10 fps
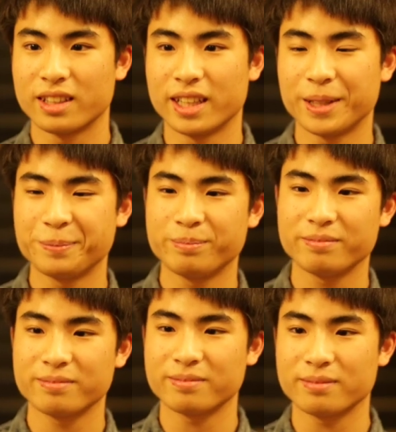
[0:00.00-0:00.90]

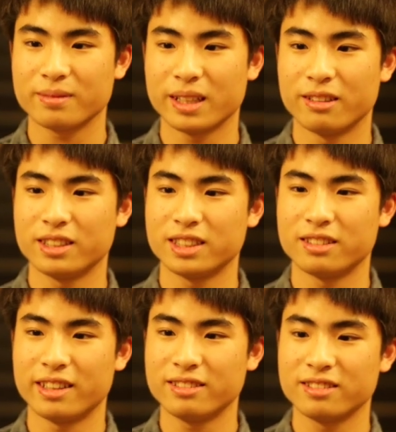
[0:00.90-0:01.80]
It was
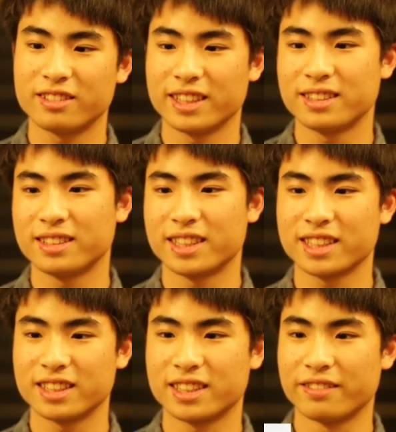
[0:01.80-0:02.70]
around grade
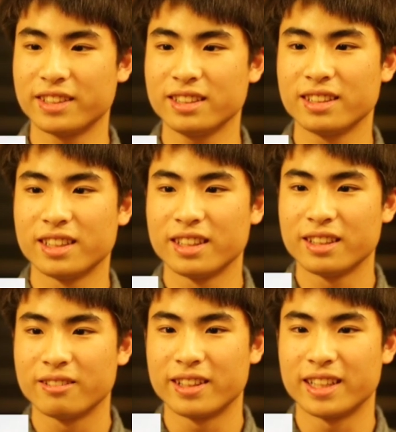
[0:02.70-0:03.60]
6 or 7
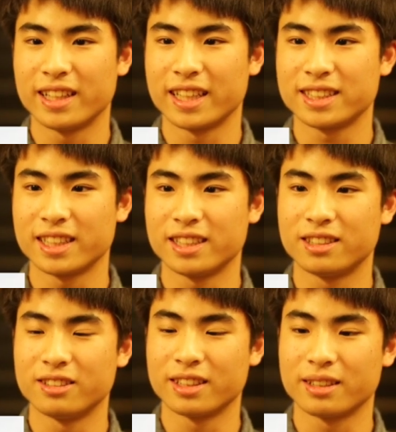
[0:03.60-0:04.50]
when I
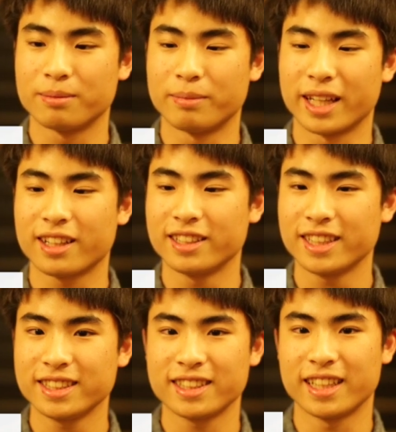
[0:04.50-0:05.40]
started doing math
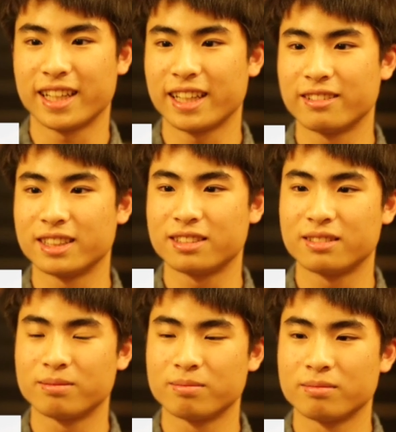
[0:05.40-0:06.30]
contests, and I
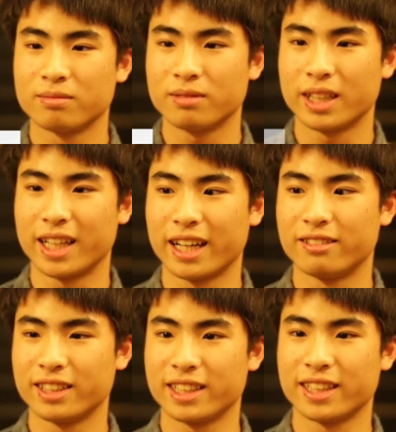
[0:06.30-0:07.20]

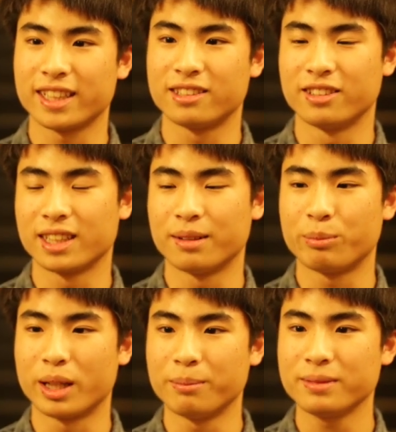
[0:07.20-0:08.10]
really liked doing the
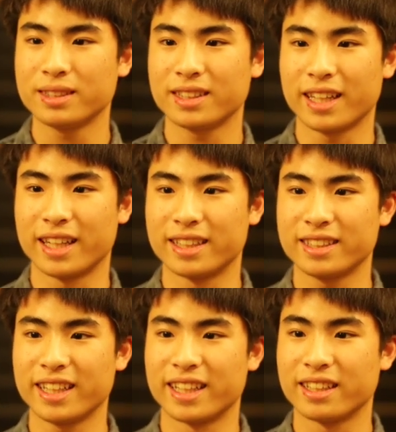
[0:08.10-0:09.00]
problems,
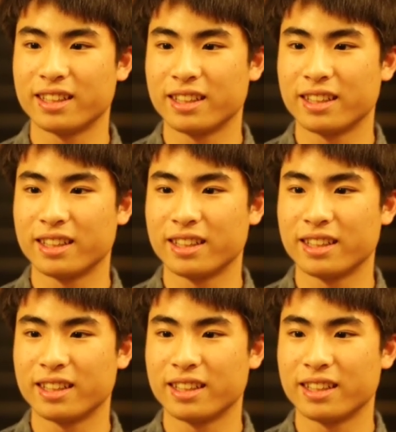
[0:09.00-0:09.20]
and yeah,